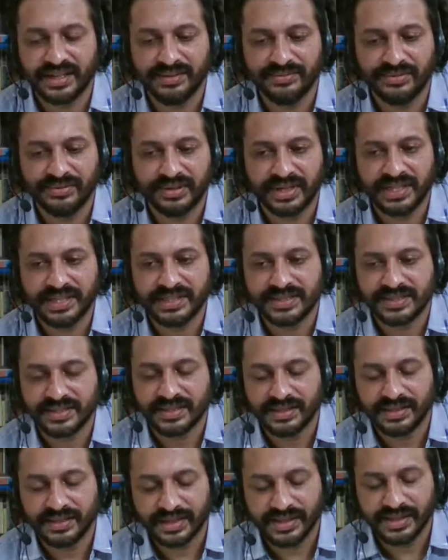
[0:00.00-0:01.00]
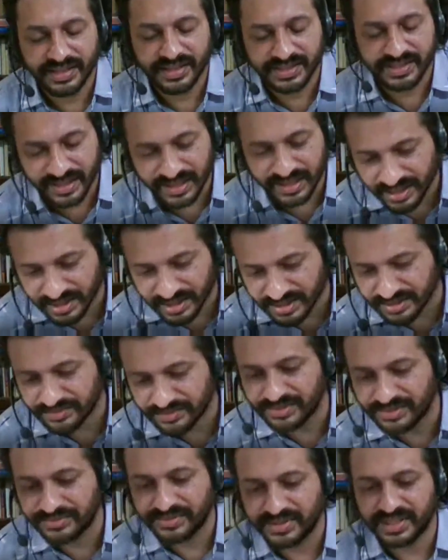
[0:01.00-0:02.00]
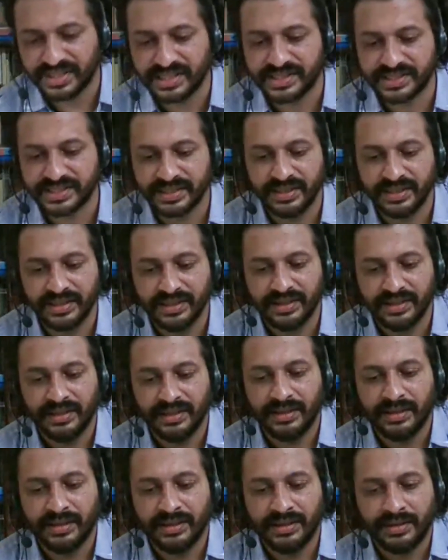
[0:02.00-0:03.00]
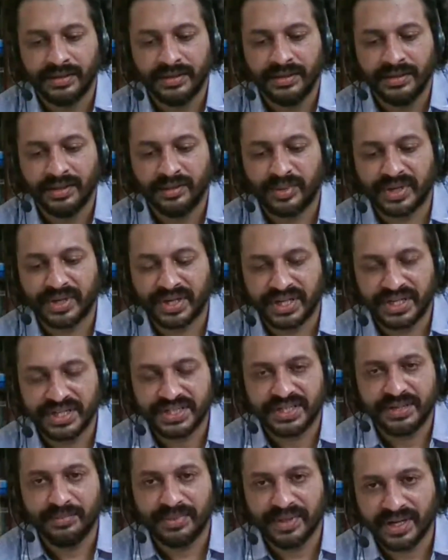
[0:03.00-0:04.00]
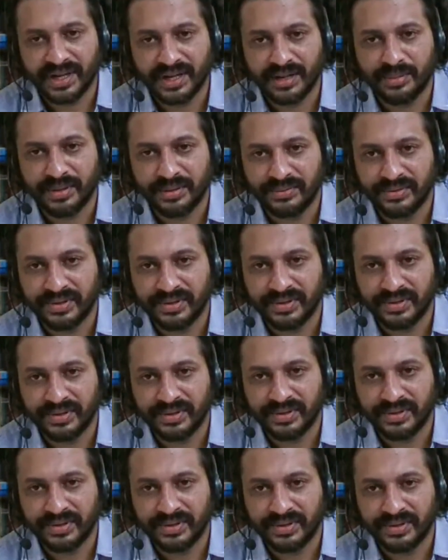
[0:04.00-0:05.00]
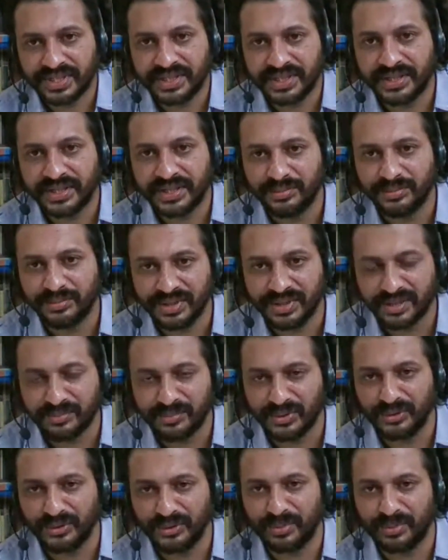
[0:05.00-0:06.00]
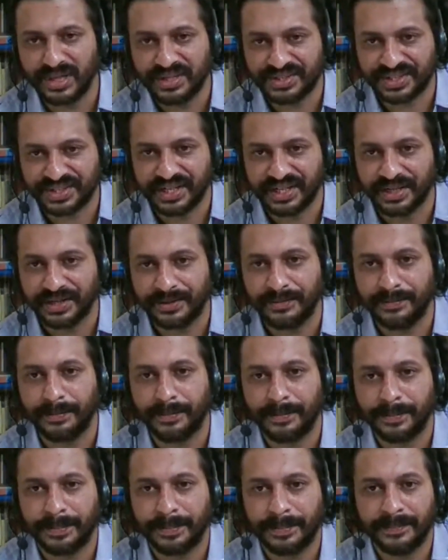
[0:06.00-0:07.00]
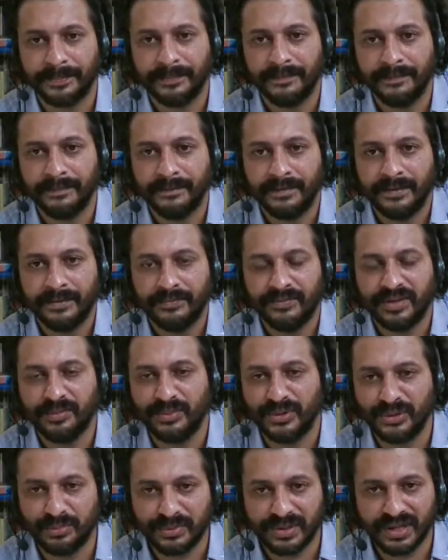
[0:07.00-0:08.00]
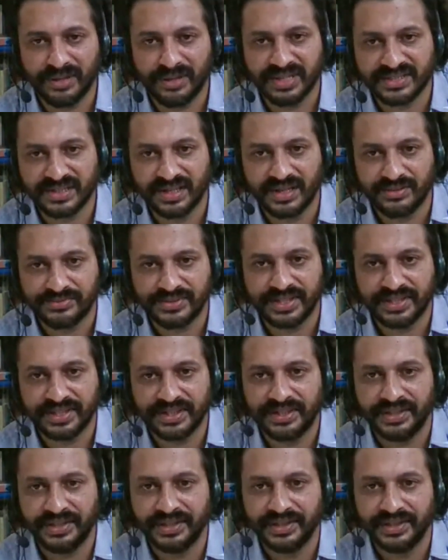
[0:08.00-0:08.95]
1840s, and exactly 1850s, the British imperial power lifted a monopoly trade. When monopoly was lifted,